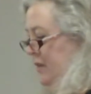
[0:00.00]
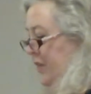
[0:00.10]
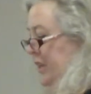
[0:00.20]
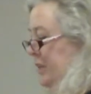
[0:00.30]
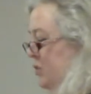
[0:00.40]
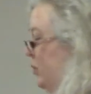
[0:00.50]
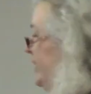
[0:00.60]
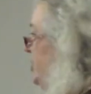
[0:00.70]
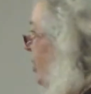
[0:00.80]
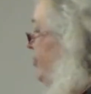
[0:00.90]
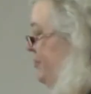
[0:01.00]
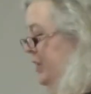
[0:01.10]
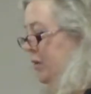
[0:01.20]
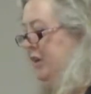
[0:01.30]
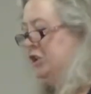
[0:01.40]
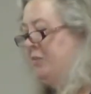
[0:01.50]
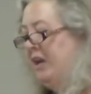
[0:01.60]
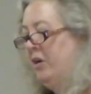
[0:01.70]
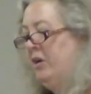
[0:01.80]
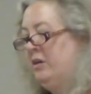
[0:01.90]
The victims really don't feel much
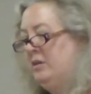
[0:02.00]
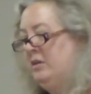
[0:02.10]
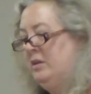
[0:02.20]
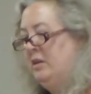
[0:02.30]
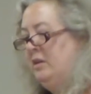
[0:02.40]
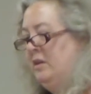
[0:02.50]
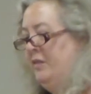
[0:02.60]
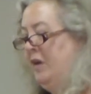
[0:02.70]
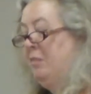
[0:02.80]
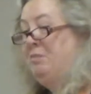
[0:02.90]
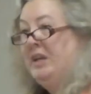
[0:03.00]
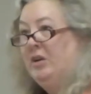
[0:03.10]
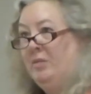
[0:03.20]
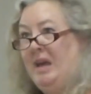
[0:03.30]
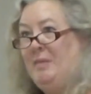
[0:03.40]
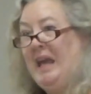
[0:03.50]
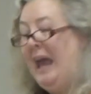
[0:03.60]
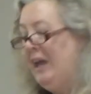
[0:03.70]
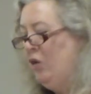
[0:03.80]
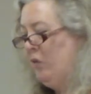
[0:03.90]
better. They're bitter, maybe
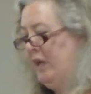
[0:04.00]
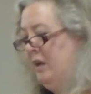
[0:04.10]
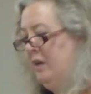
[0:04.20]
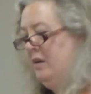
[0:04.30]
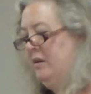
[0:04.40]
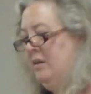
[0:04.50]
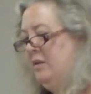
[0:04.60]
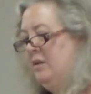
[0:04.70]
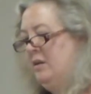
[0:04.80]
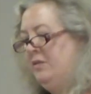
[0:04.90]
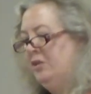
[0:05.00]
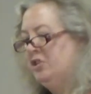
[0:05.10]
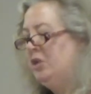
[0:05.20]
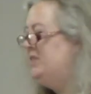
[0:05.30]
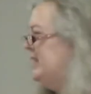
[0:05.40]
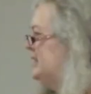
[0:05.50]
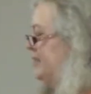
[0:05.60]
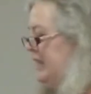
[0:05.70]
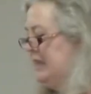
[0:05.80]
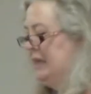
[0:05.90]
angry. There's no sense
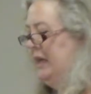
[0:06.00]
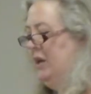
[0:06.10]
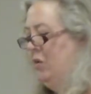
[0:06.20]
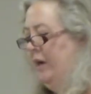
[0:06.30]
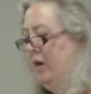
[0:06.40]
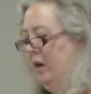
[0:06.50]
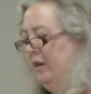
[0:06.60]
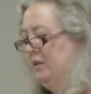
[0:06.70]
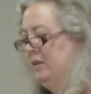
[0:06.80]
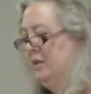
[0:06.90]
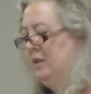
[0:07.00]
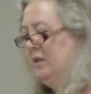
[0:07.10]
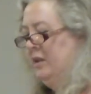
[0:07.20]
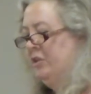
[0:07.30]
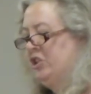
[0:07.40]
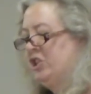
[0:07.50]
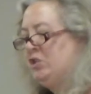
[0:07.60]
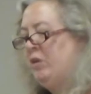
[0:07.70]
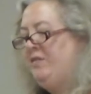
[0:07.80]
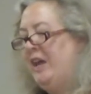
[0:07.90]
of healing going on. There's
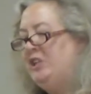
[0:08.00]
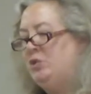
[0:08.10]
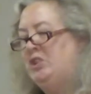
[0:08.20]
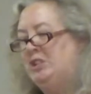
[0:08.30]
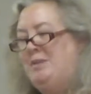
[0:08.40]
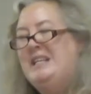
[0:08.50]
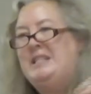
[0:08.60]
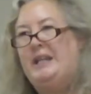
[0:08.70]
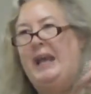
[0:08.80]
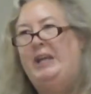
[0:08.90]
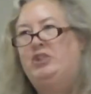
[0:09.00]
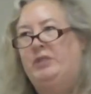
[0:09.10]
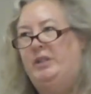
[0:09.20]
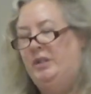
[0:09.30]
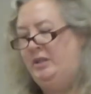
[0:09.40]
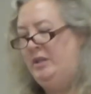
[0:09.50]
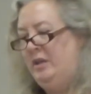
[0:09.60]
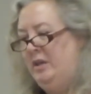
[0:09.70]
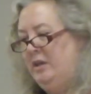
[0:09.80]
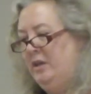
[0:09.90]
just revenge, which is based in hatred,
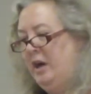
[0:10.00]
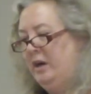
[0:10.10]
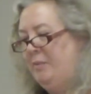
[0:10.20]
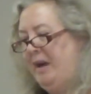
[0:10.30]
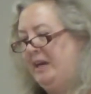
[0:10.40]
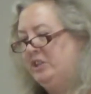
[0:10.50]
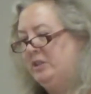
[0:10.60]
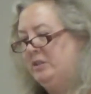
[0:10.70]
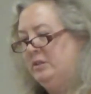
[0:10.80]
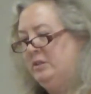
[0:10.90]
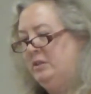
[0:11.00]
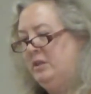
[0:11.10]
not compassion.